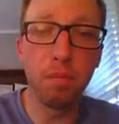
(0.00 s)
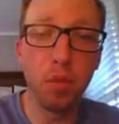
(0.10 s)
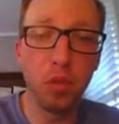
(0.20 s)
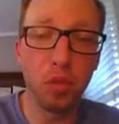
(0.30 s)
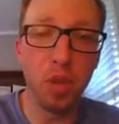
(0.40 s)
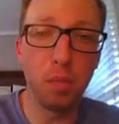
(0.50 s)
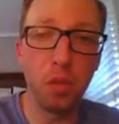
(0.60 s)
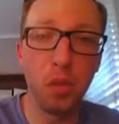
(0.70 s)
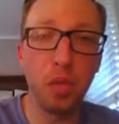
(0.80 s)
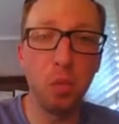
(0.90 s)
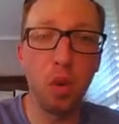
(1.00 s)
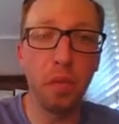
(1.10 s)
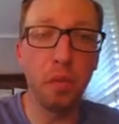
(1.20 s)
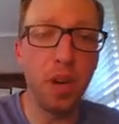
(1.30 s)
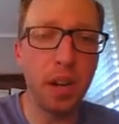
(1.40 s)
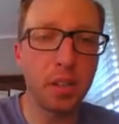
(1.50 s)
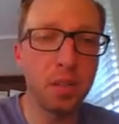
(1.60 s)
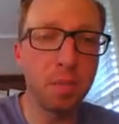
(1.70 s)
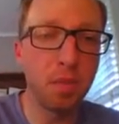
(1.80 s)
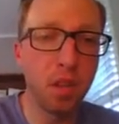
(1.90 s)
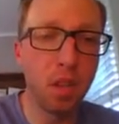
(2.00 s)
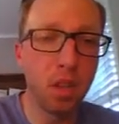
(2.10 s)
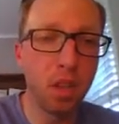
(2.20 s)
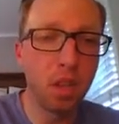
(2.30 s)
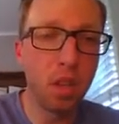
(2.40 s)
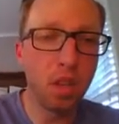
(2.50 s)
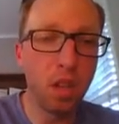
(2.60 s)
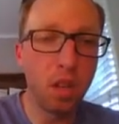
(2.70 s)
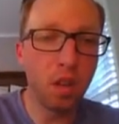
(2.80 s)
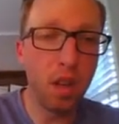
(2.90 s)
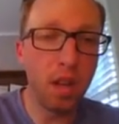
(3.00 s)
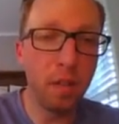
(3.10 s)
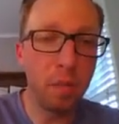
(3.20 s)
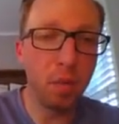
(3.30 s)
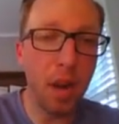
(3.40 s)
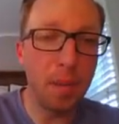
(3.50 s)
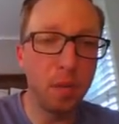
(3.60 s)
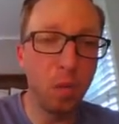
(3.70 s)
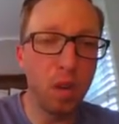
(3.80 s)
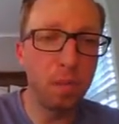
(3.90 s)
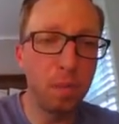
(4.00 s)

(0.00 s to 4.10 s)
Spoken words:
So substitute in 1 for x. F prime of 1